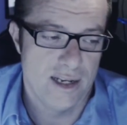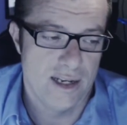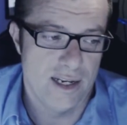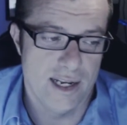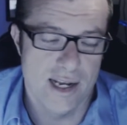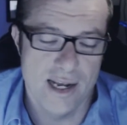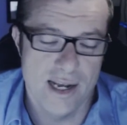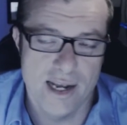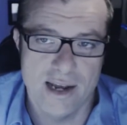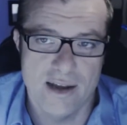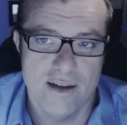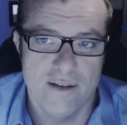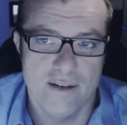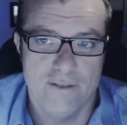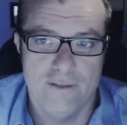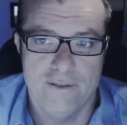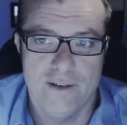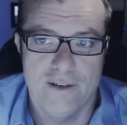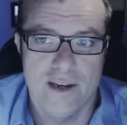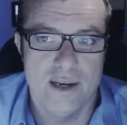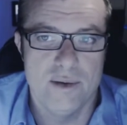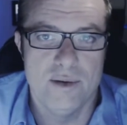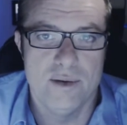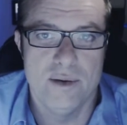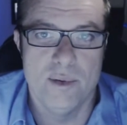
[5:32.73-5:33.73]
Yeah,
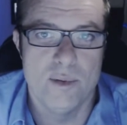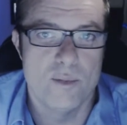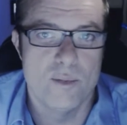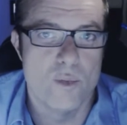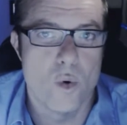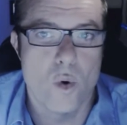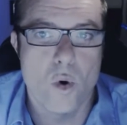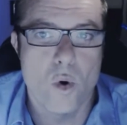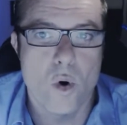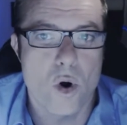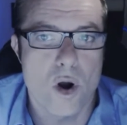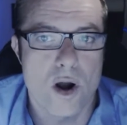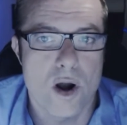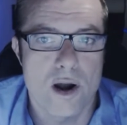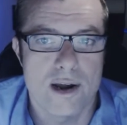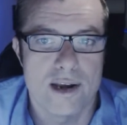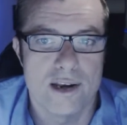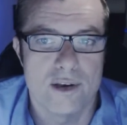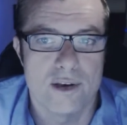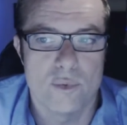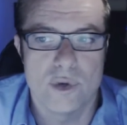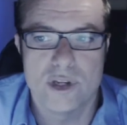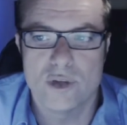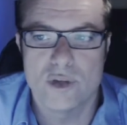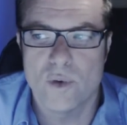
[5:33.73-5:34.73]
feed me more.
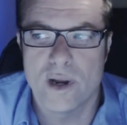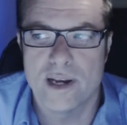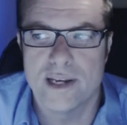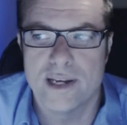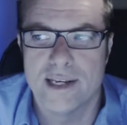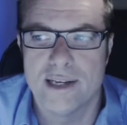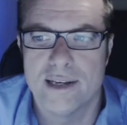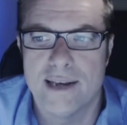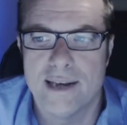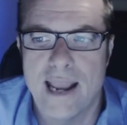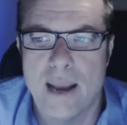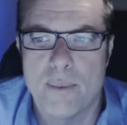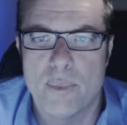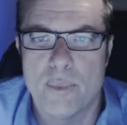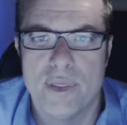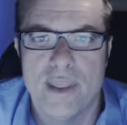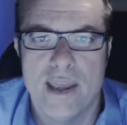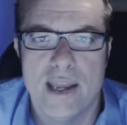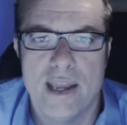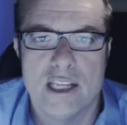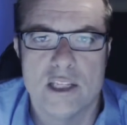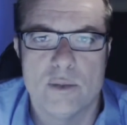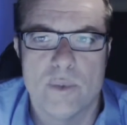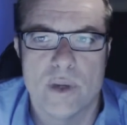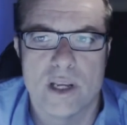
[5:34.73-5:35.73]
And the reason why it didn't happen
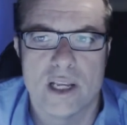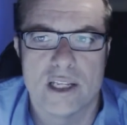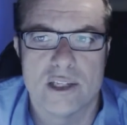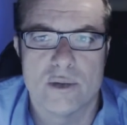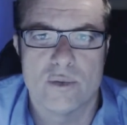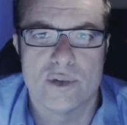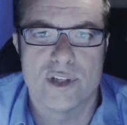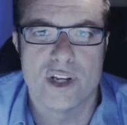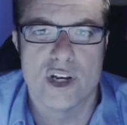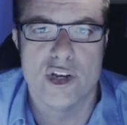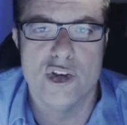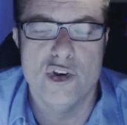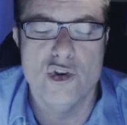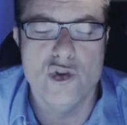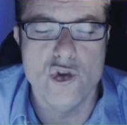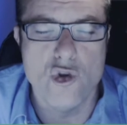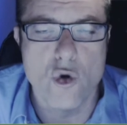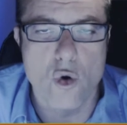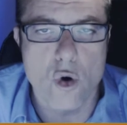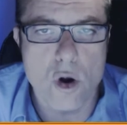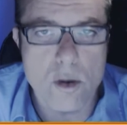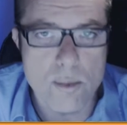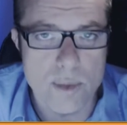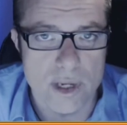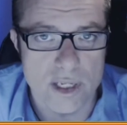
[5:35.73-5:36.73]
then is because it was an
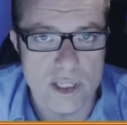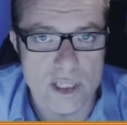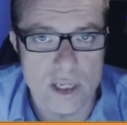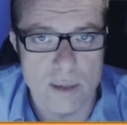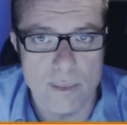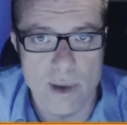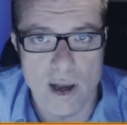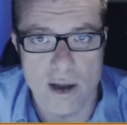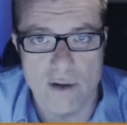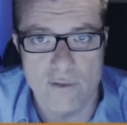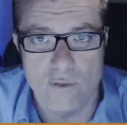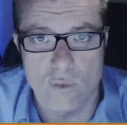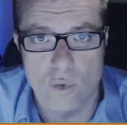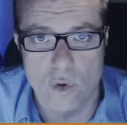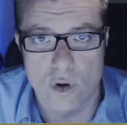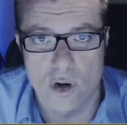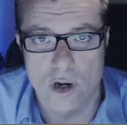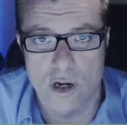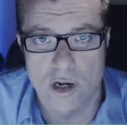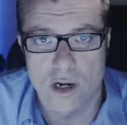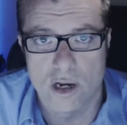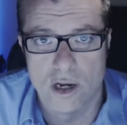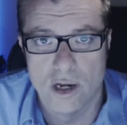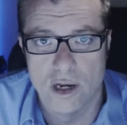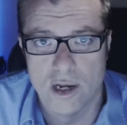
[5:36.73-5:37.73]
enormous amount of
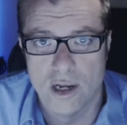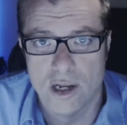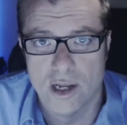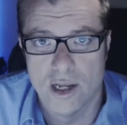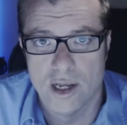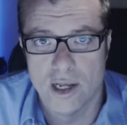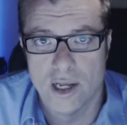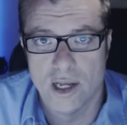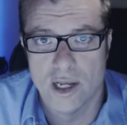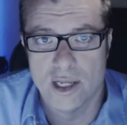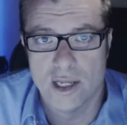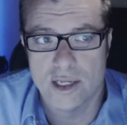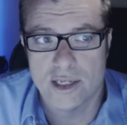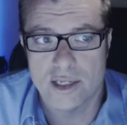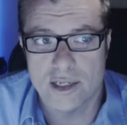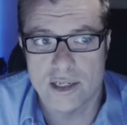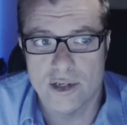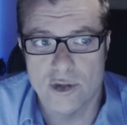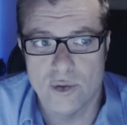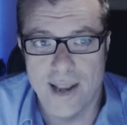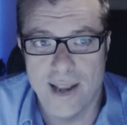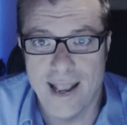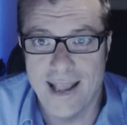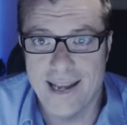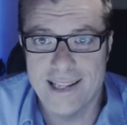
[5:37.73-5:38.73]
work
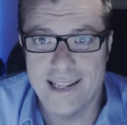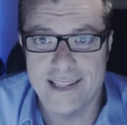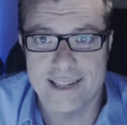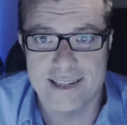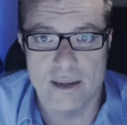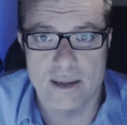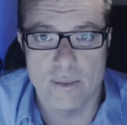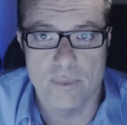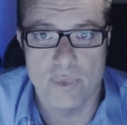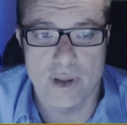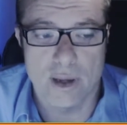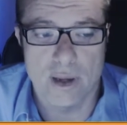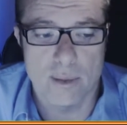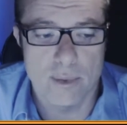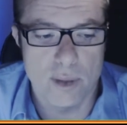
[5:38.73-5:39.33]
to edit something.